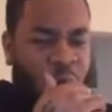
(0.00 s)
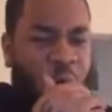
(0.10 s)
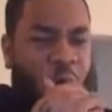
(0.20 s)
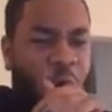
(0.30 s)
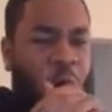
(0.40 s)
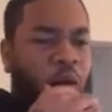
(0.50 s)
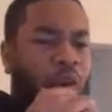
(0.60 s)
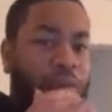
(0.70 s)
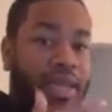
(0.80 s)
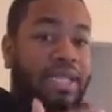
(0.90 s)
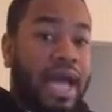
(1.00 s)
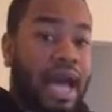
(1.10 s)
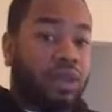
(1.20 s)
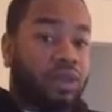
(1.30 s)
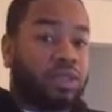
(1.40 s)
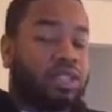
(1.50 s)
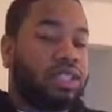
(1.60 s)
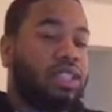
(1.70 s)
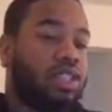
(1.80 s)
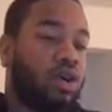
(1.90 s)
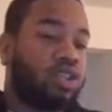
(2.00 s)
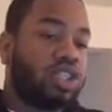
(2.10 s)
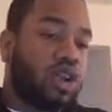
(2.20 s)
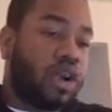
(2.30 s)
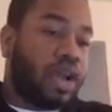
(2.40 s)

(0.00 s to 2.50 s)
or McDonald's. Those are